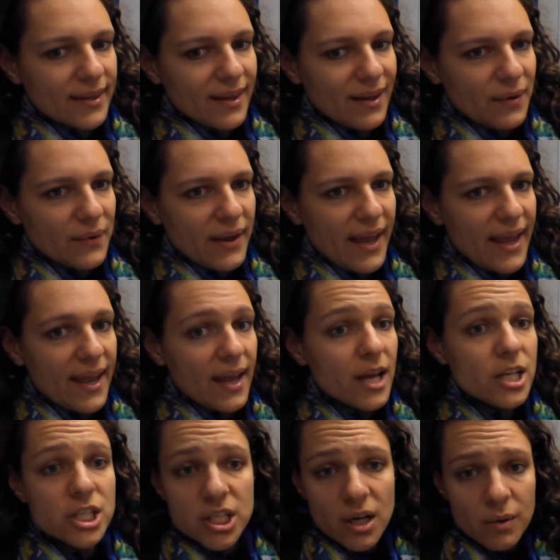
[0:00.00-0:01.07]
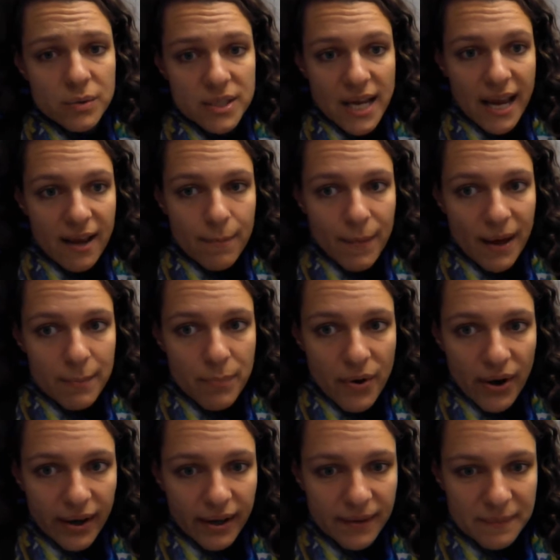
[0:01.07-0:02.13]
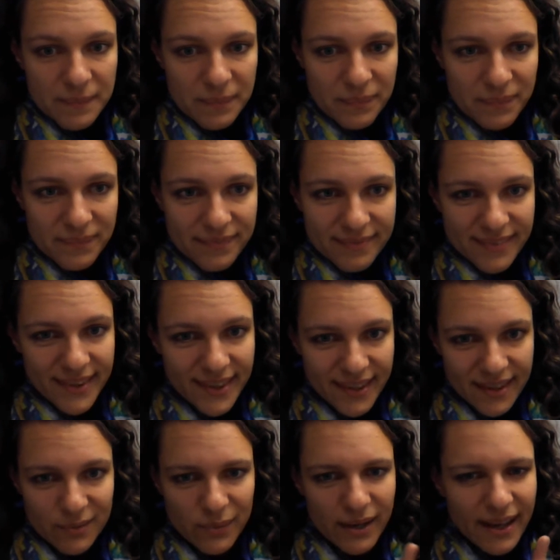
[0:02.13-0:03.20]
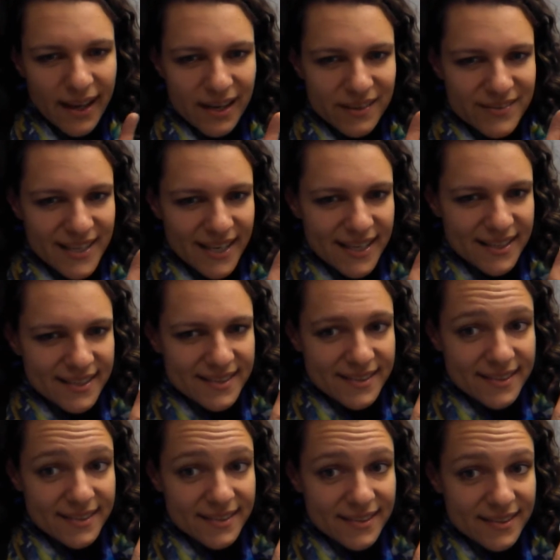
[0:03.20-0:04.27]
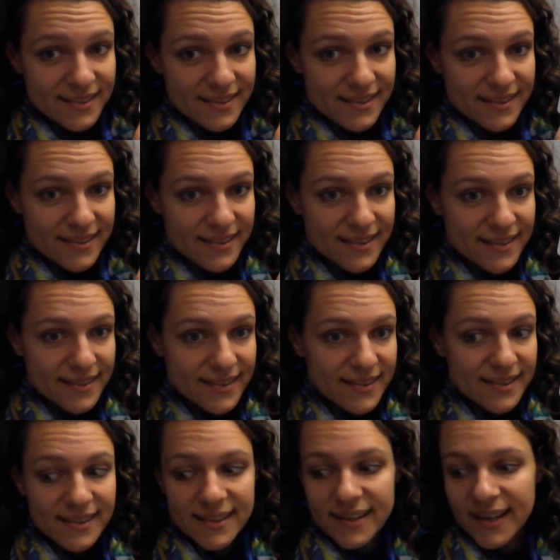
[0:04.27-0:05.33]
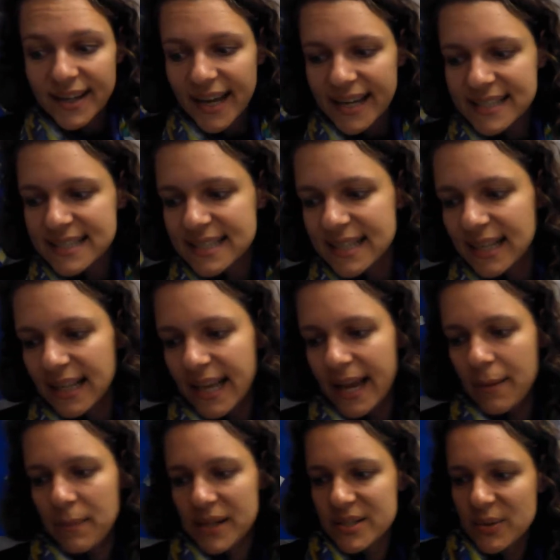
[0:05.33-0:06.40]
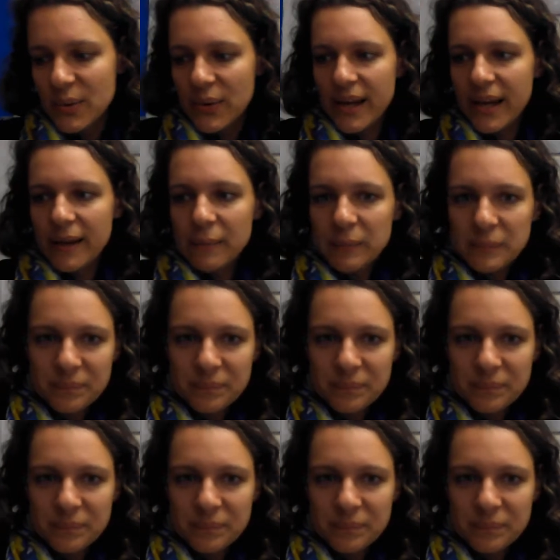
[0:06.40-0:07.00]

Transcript: Okay. Don't take my book. What kind of sentence? Good, exclamatory.